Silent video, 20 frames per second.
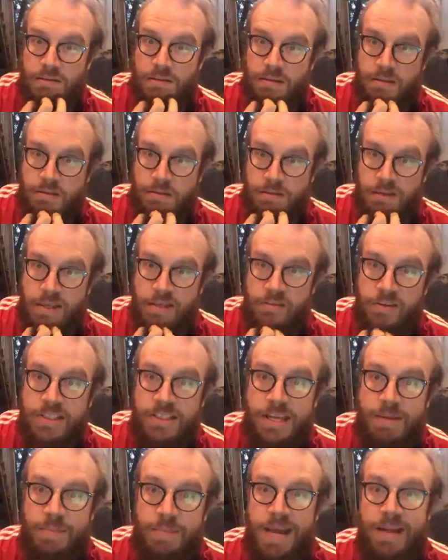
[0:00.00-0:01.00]
And the reason
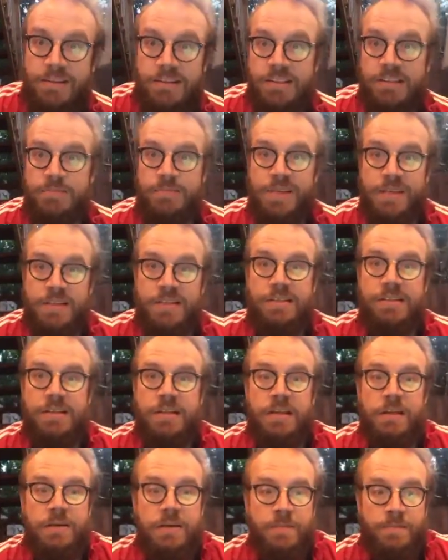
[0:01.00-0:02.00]
that matters is because
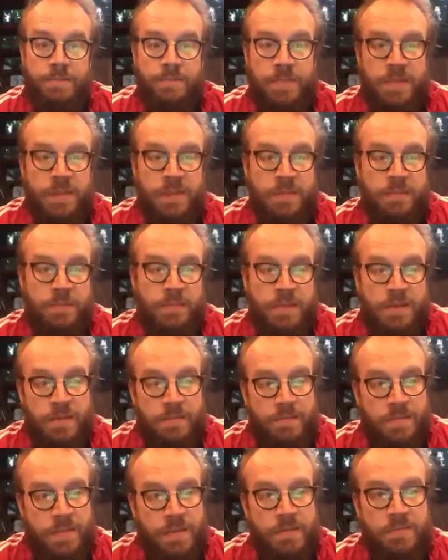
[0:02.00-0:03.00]

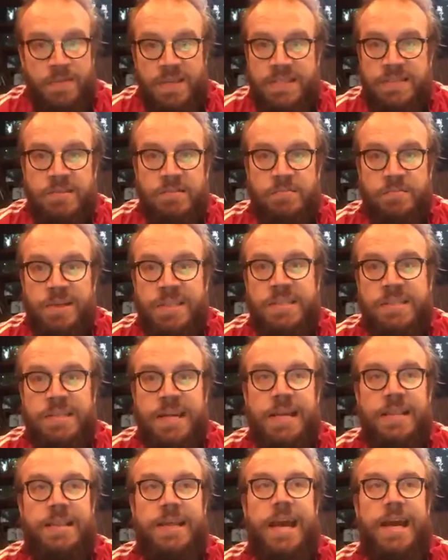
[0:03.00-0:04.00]
to
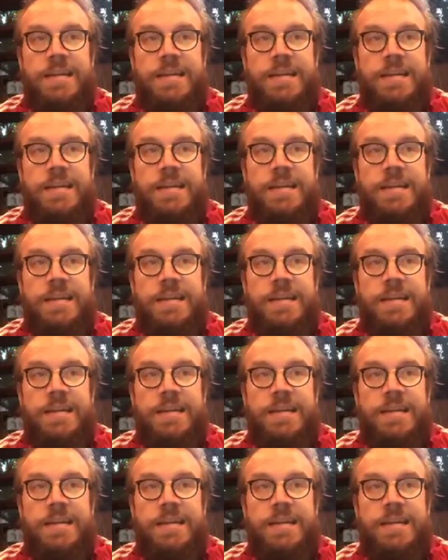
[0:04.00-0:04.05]
misstate that